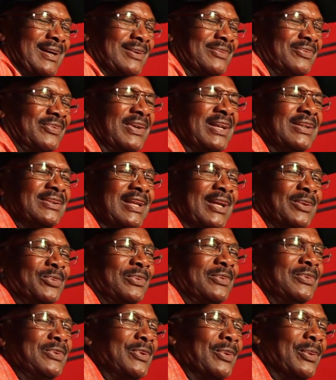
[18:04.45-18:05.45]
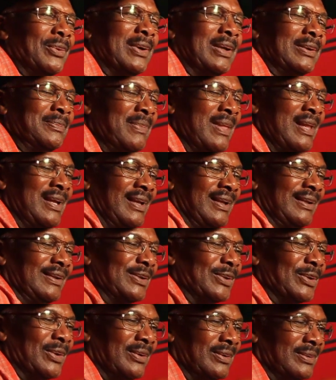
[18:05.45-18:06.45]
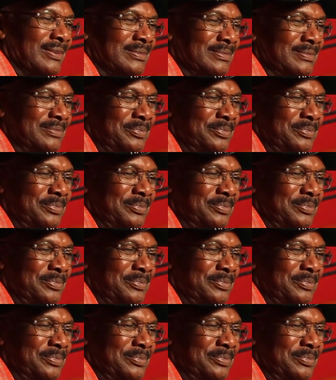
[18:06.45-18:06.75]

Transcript: friends that we knew, and you know,